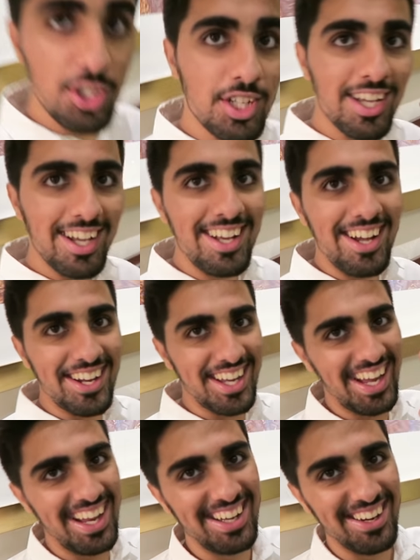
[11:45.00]
jigga.
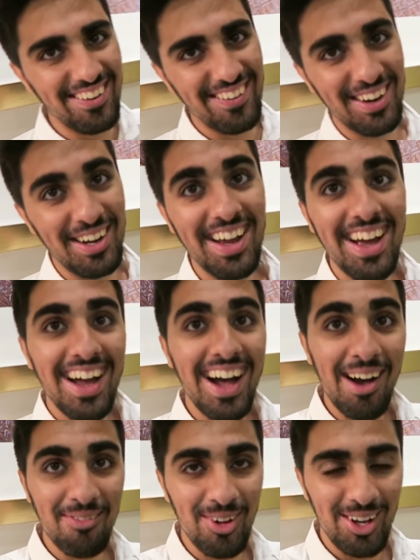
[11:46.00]
Okay, don't worry.
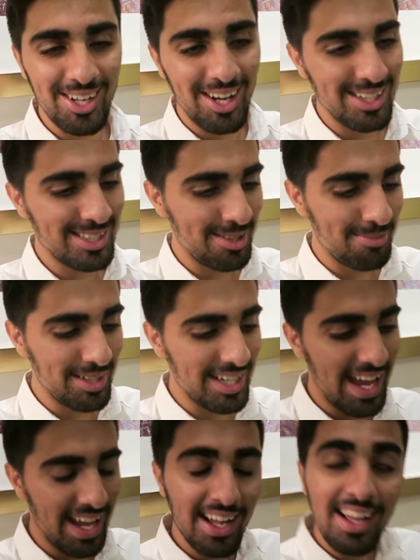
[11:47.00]
I'm not a dancer, but
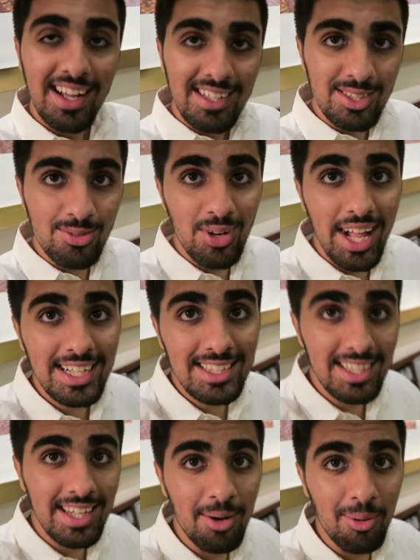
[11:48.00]
yeah, just
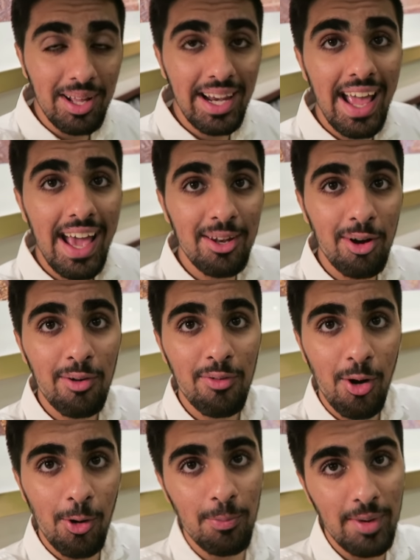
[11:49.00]
relaxing here. We're gonna head off
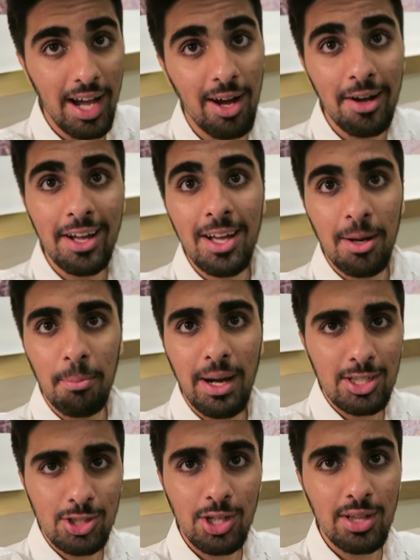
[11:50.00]
home now.
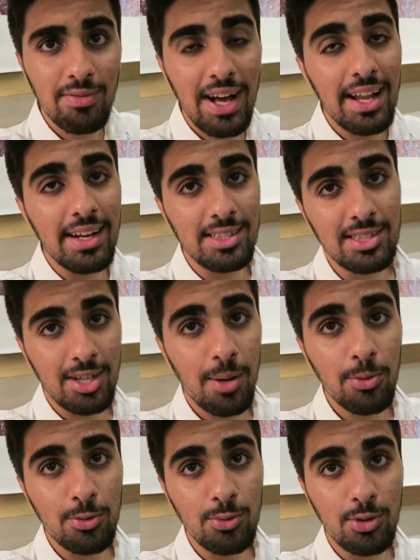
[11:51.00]
Might show you the valet. There's a
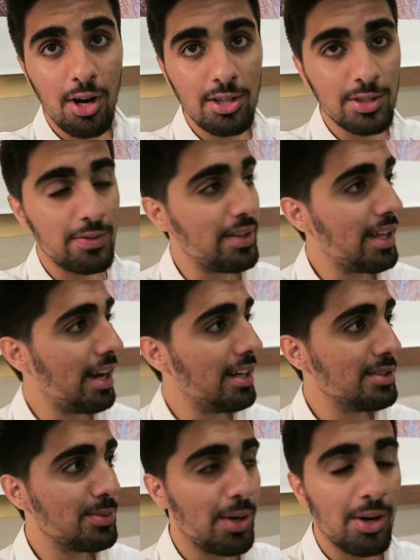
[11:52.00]
couple cool cars over there
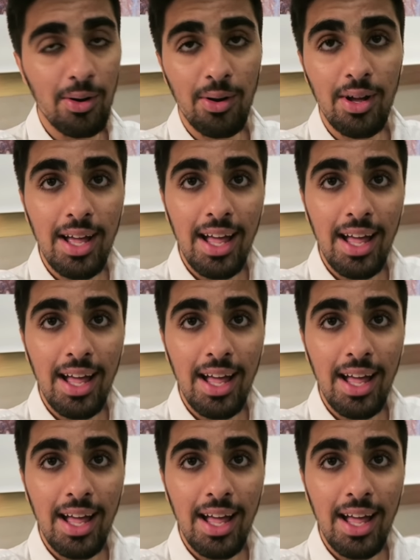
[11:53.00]
as well.